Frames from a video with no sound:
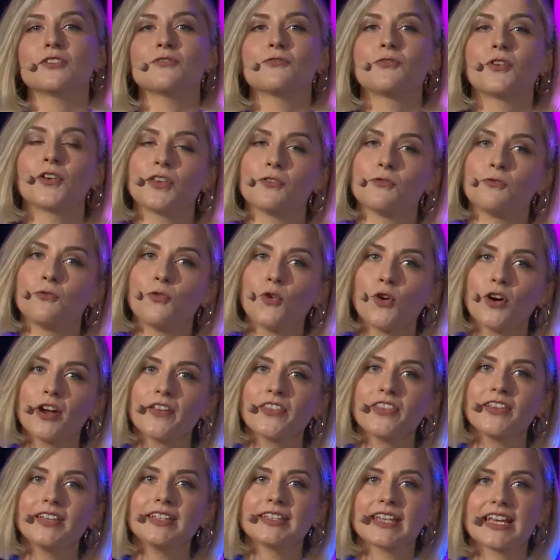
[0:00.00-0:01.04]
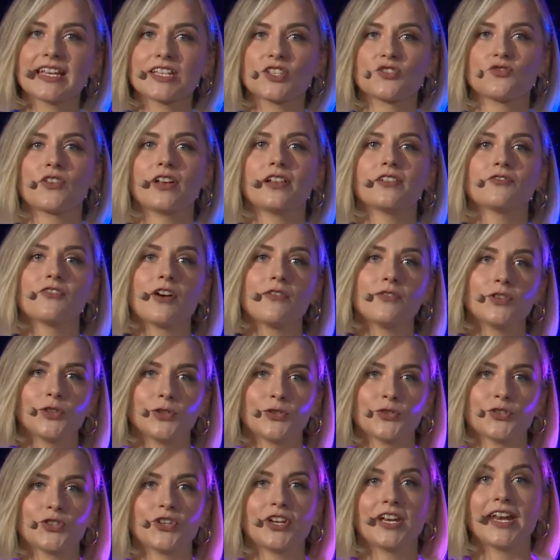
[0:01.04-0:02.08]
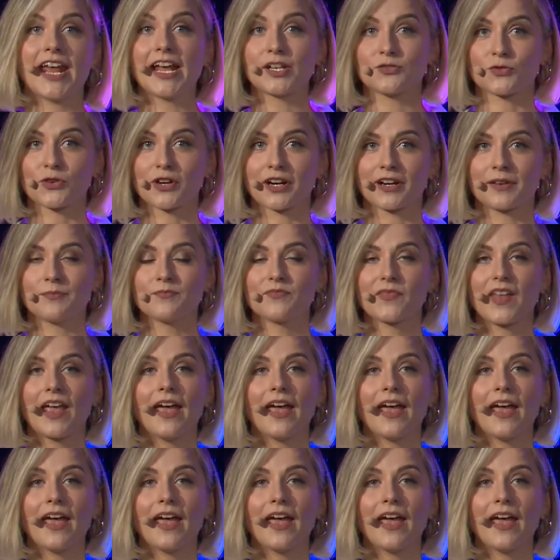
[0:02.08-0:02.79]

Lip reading: for the Fourth Industrial Revolution Network.